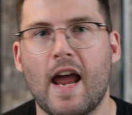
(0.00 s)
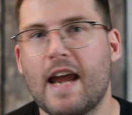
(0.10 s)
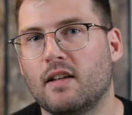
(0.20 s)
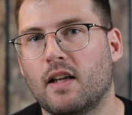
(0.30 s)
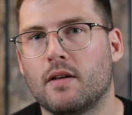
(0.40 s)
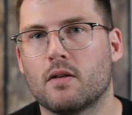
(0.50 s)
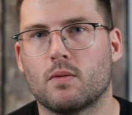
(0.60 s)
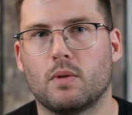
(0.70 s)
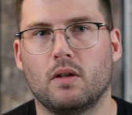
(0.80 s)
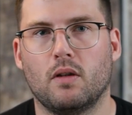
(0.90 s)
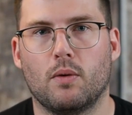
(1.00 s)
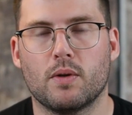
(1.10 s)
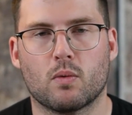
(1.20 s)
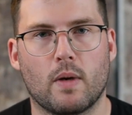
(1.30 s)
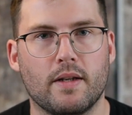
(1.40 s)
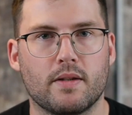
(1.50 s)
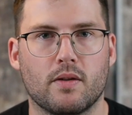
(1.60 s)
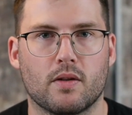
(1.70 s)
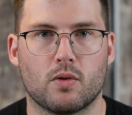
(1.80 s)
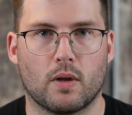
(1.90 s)
A lenders with the lowest rates
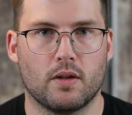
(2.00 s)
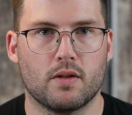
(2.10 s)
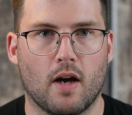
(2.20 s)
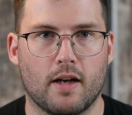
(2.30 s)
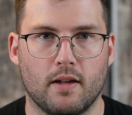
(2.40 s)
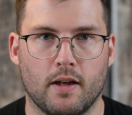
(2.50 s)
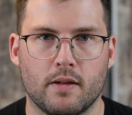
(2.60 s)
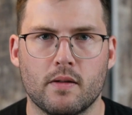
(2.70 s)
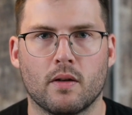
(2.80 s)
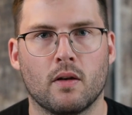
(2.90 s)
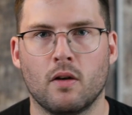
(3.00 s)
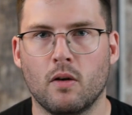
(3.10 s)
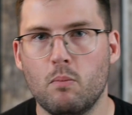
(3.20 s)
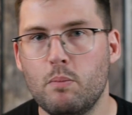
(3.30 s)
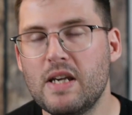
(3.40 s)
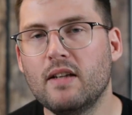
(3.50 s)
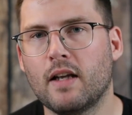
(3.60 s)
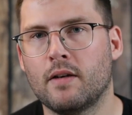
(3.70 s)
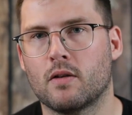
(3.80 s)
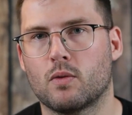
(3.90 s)
and the strictest guidelines, B
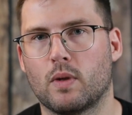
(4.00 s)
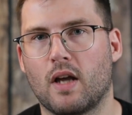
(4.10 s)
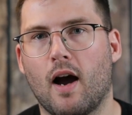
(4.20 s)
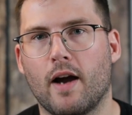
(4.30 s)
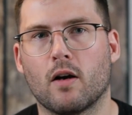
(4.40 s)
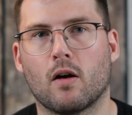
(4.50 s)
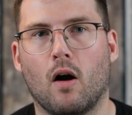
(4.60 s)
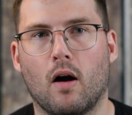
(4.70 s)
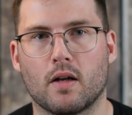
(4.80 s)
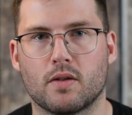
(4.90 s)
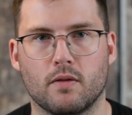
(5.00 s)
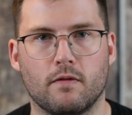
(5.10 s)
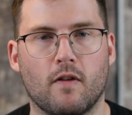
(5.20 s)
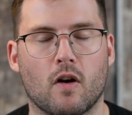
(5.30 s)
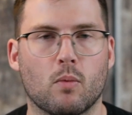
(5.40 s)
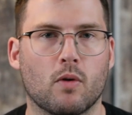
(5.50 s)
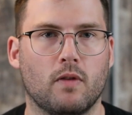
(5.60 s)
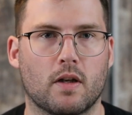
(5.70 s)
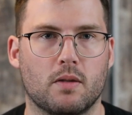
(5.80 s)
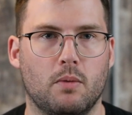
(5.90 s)
lenders with higher costs and far more
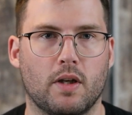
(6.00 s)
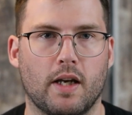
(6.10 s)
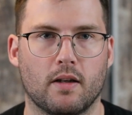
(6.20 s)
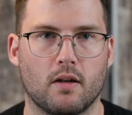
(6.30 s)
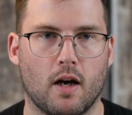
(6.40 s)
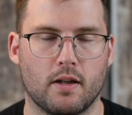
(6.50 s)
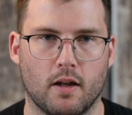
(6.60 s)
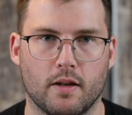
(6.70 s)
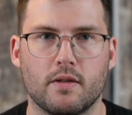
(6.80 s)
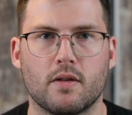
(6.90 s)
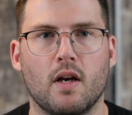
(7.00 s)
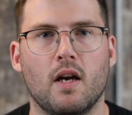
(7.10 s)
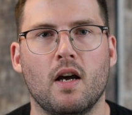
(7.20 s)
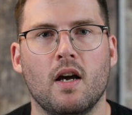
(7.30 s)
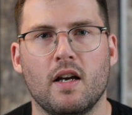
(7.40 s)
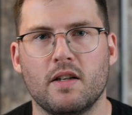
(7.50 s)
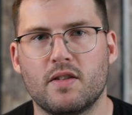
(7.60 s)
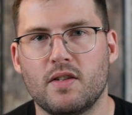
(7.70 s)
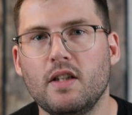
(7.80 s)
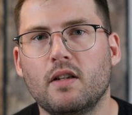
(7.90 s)
flexible guidelines, and
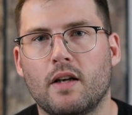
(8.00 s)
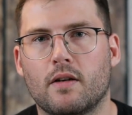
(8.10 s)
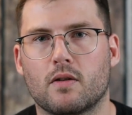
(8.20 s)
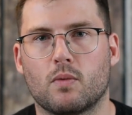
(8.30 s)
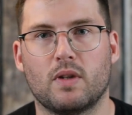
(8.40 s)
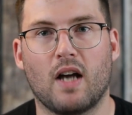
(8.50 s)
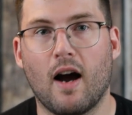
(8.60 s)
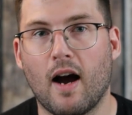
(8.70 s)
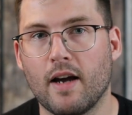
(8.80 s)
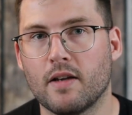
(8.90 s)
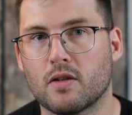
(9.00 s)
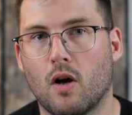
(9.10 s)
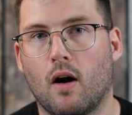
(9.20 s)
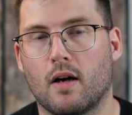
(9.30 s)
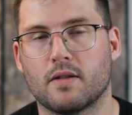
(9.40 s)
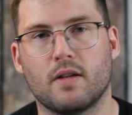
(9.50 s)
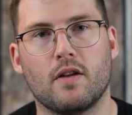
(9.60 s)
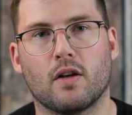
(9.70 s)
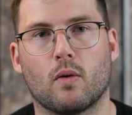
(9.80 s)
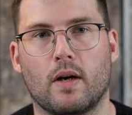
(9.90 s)
C lenders with the highest cost
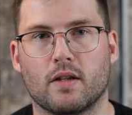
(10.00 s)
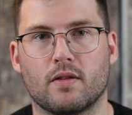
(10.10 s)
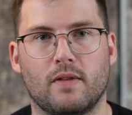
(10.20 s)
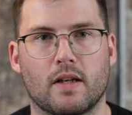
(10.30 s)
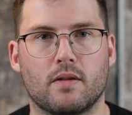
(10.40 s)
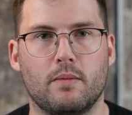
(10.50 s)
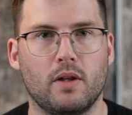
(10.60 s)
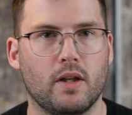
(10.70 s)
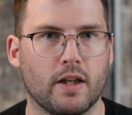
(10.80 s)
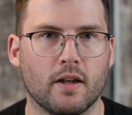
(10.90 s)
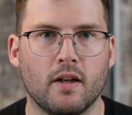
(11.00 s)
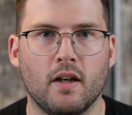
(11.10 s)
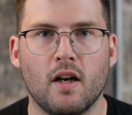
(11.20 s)
and the greatest flexibility.